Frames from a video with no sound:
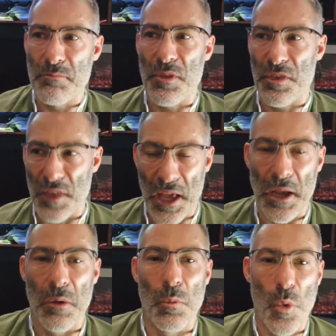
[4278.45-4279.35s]

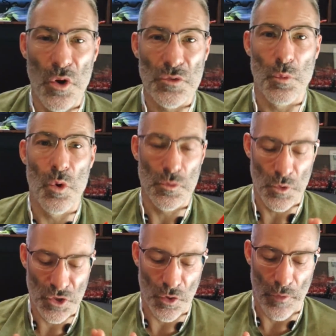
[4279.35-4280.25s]
thing
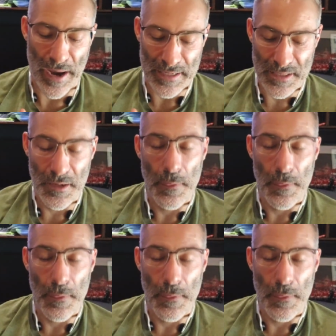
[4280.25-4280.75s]
was correct.